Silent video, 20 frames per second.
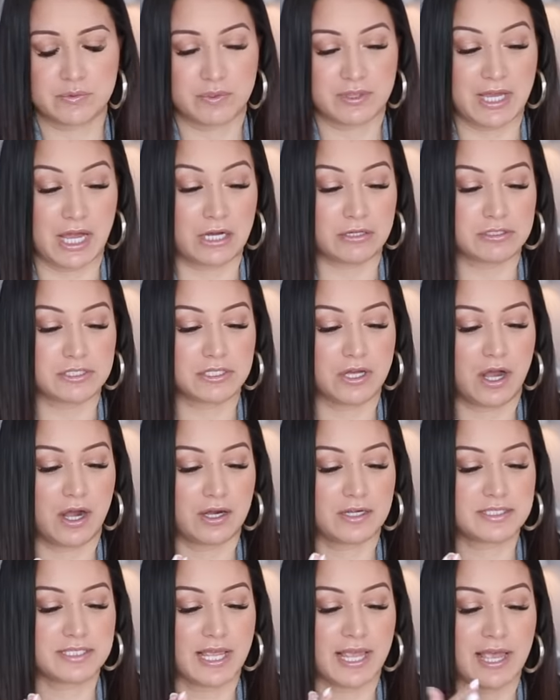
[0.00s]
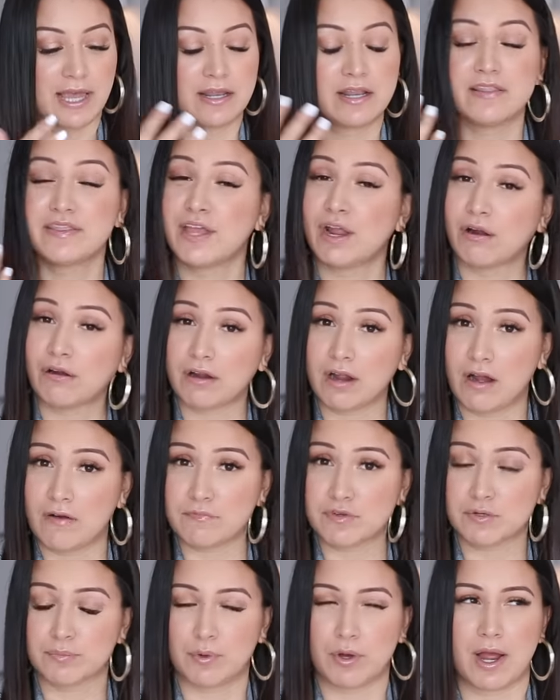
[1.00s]
without socks, and they are
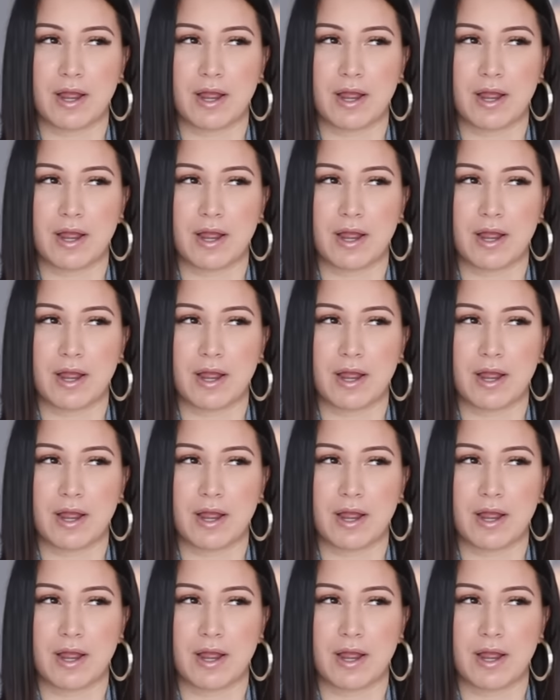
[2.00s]
comfortable.